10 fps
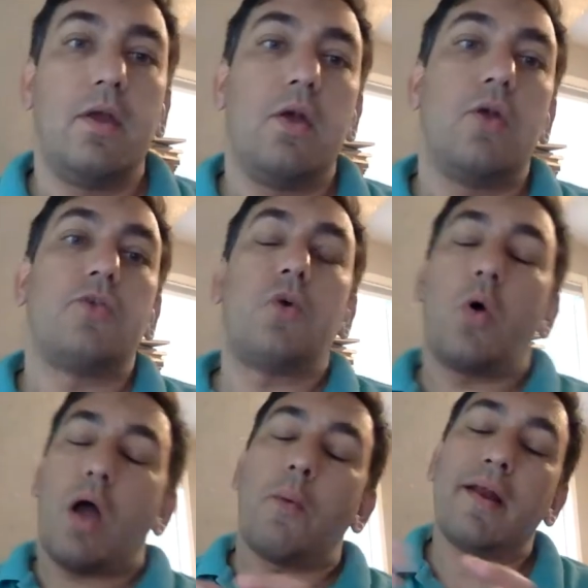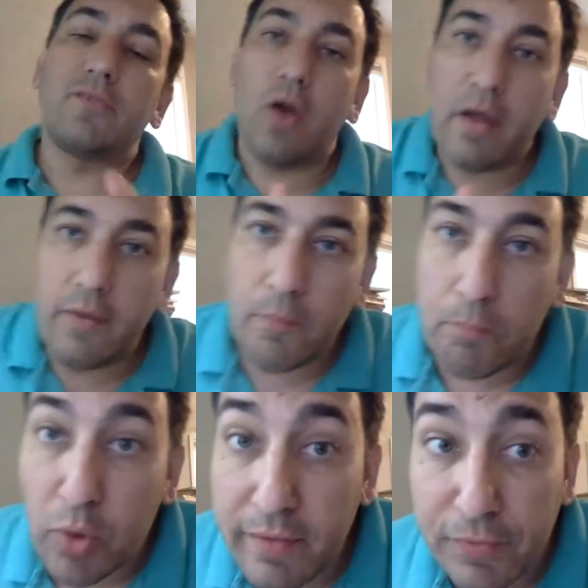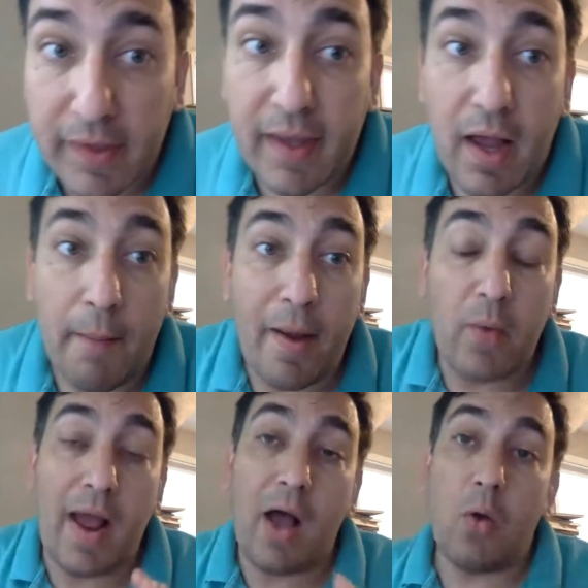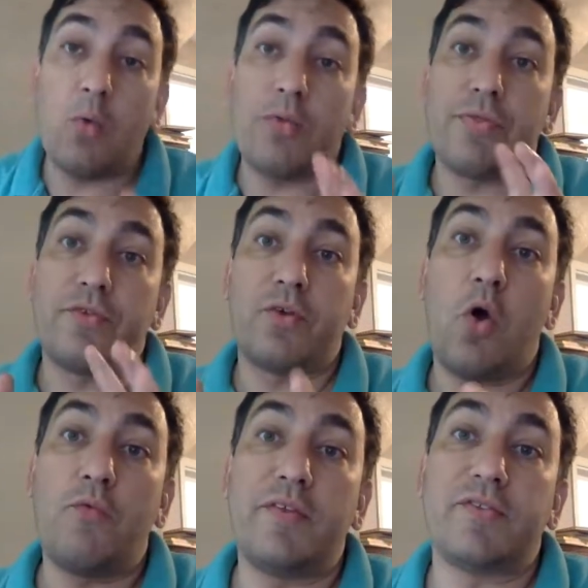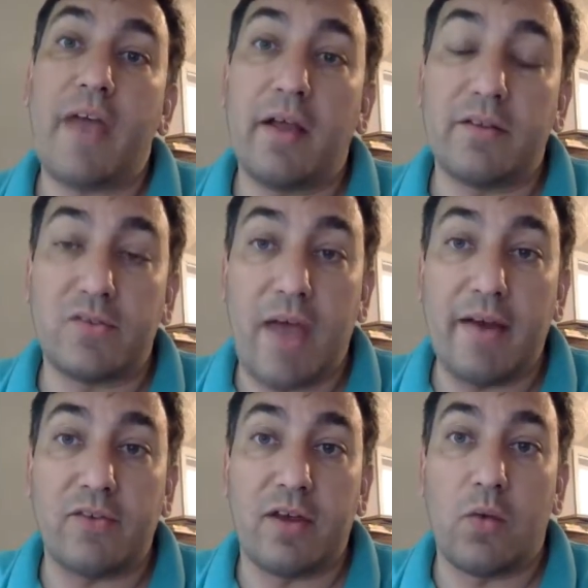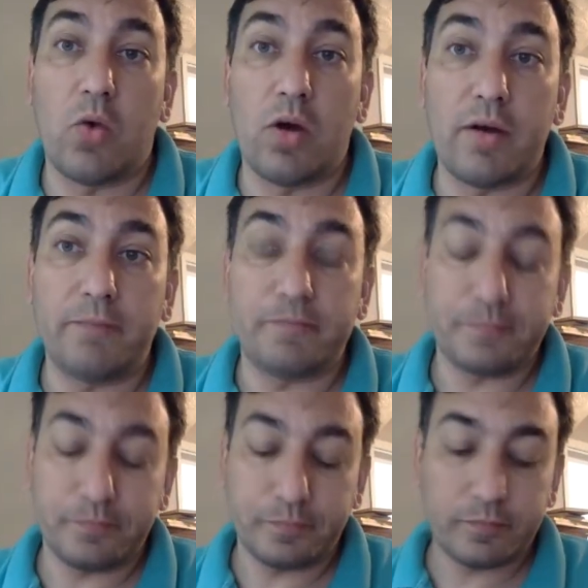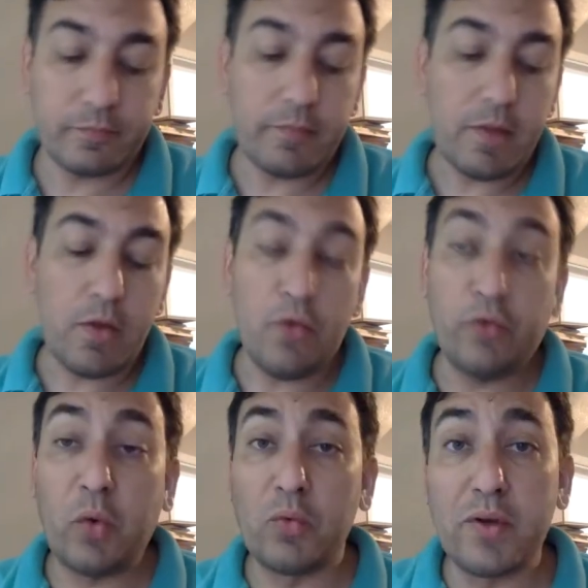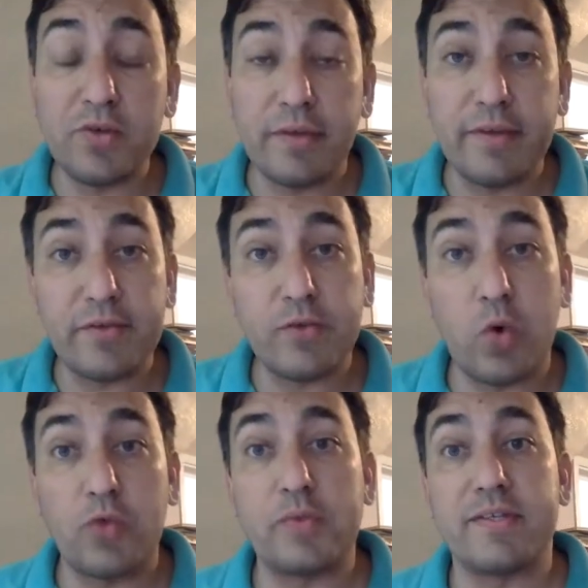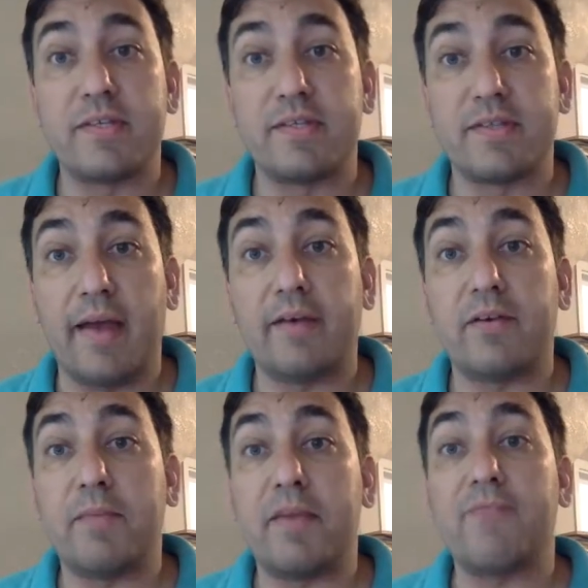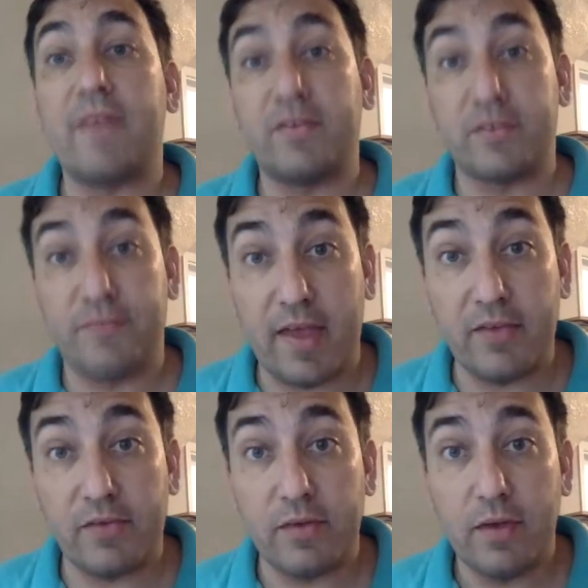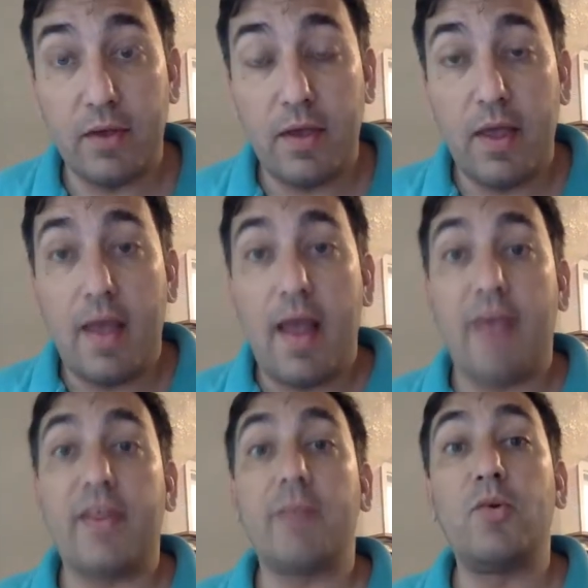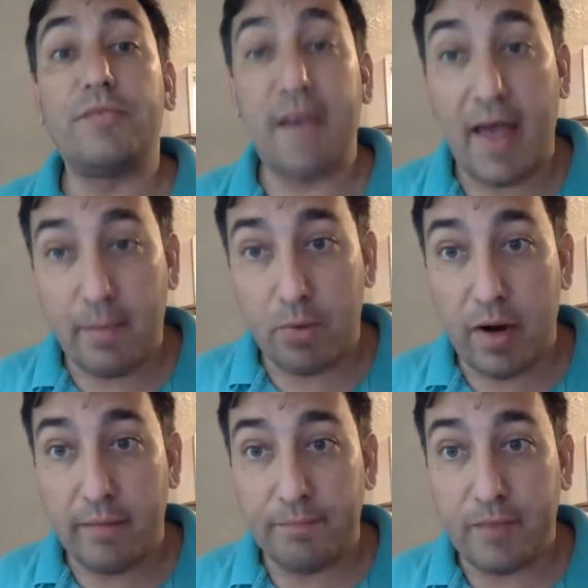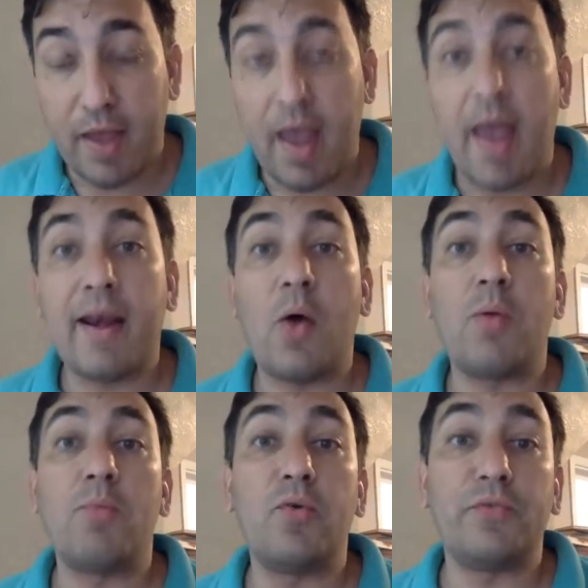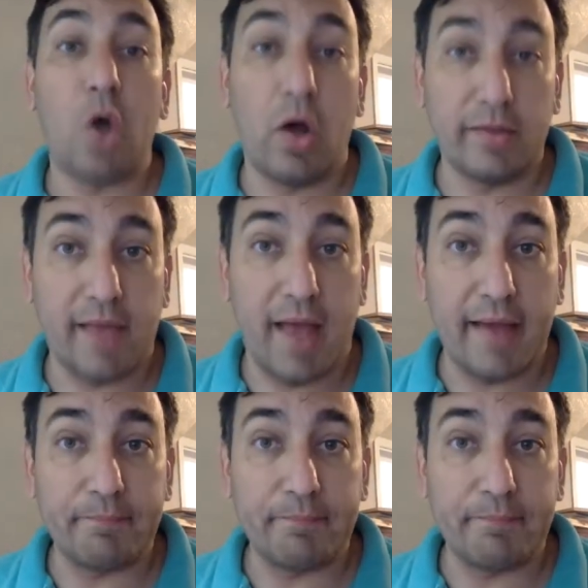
So I want to talk briefly about how this COVID style design is going to work. So originally this course was designed to be face-to-face, and then it moved to hybrid, and now it moved online